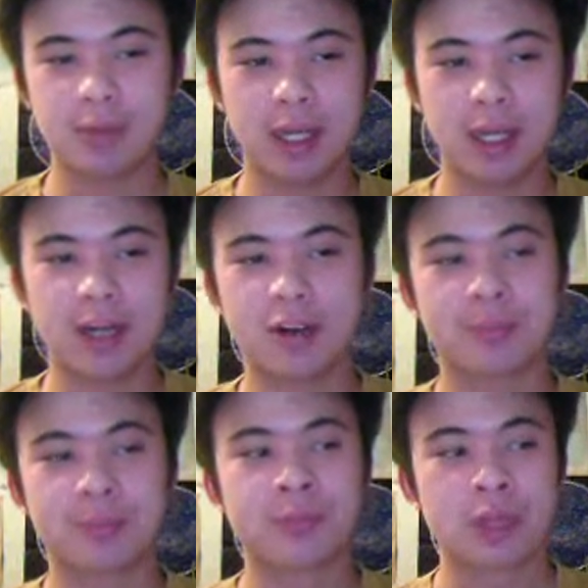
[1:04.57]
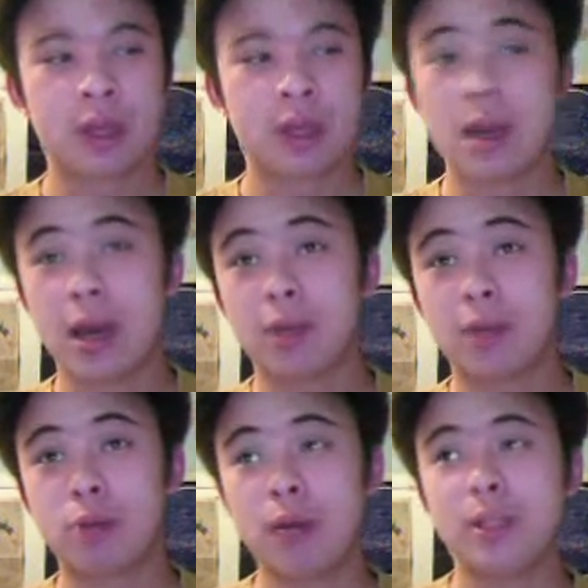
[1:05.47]
player.
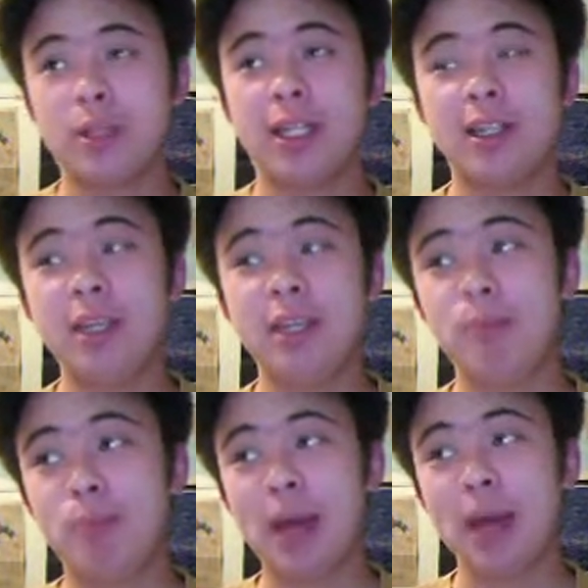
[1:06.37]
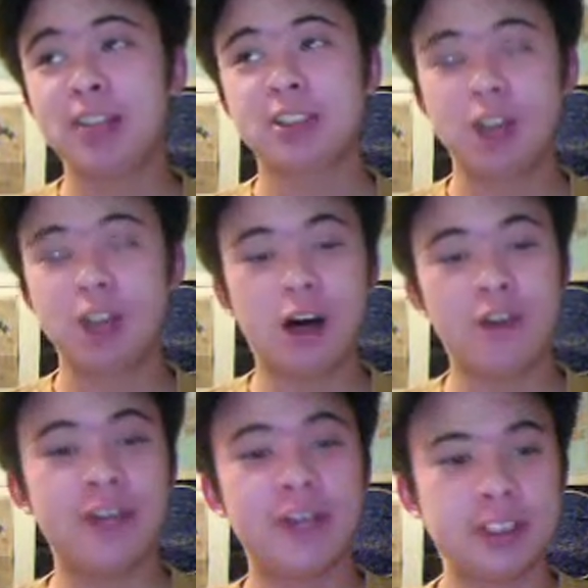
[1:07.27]
Probably the best
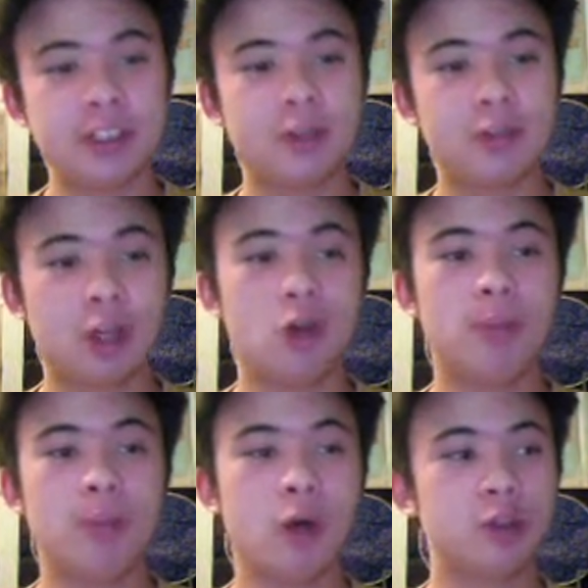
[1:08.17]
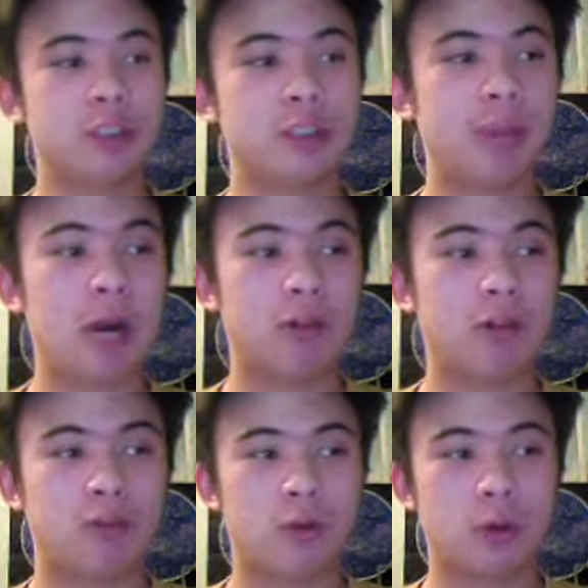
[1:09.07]
offensive low post power
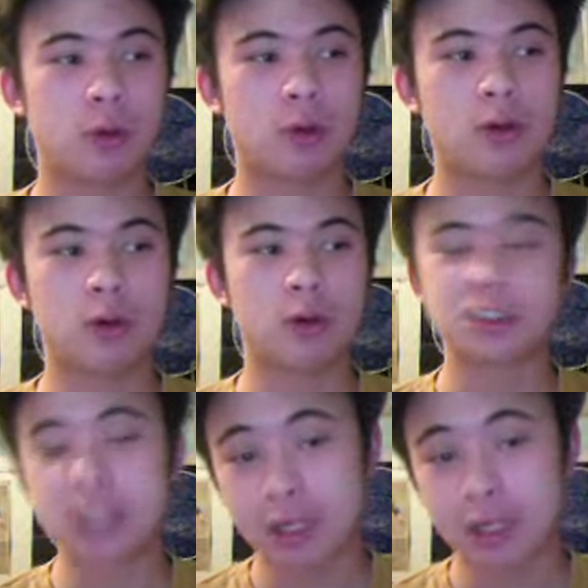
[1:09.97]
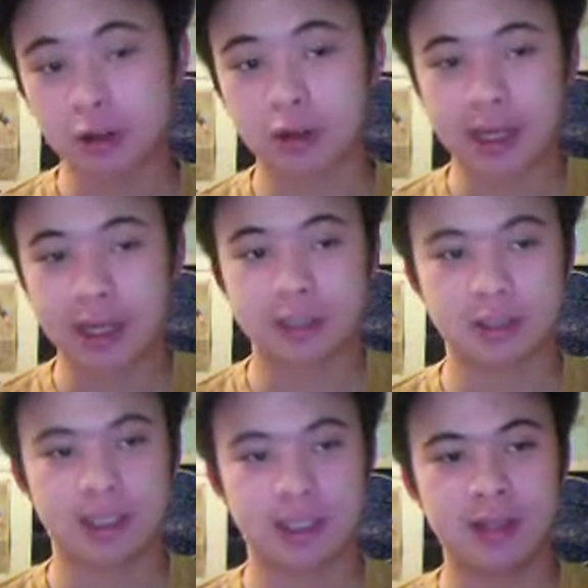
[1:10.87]
forward, or center
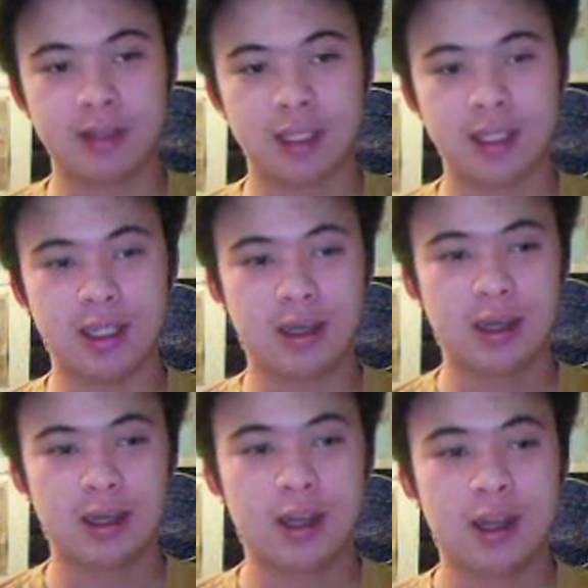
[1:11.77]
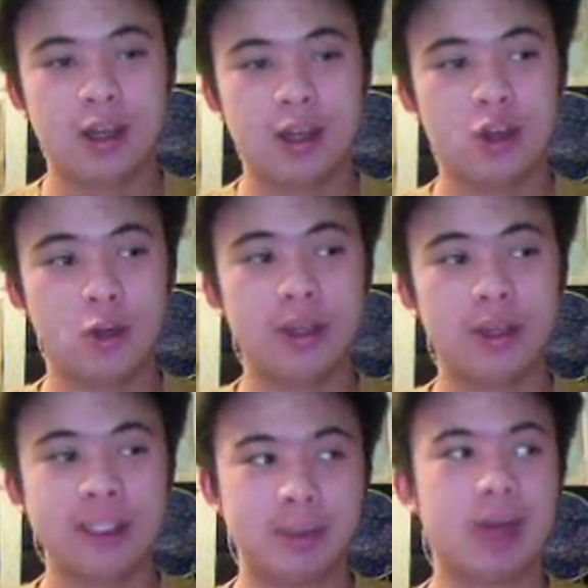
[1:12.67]
actually, in the league.
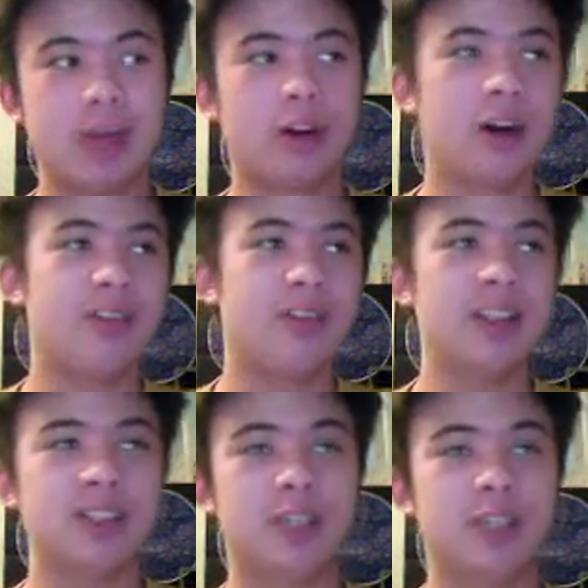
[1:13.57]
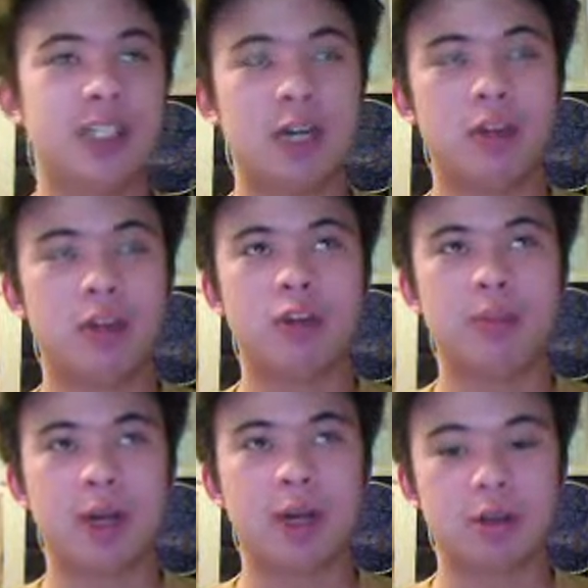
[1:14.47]
Nobody's better offensively down low
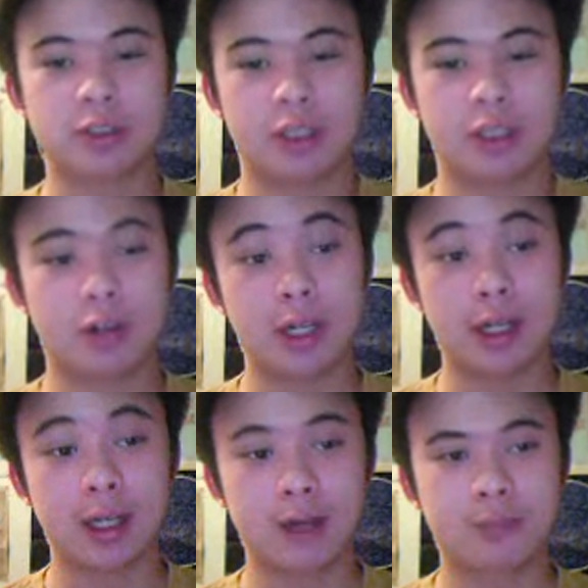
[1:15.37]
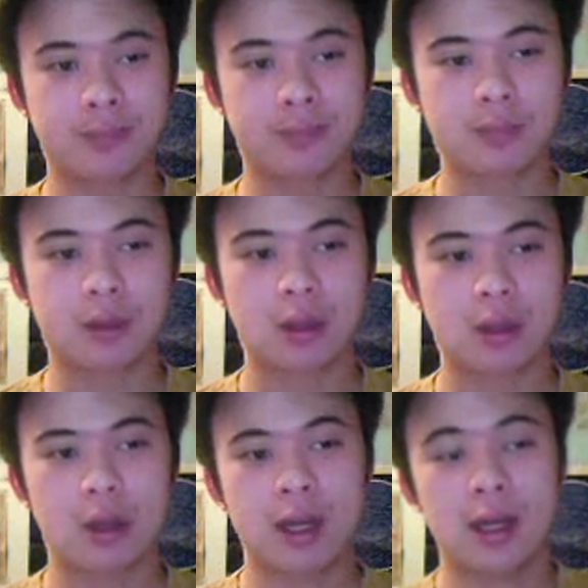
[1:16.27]
than Pau Gasol right now.
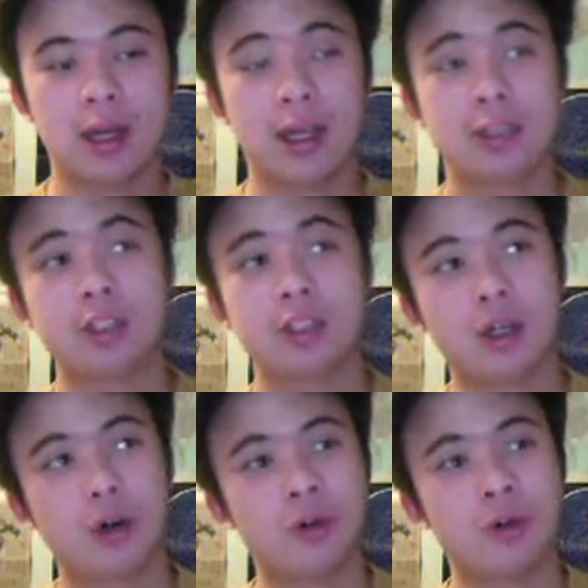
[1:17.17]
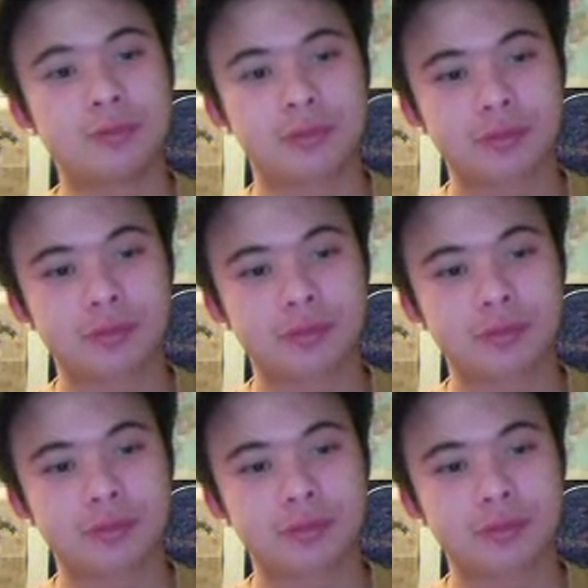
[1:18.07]
So,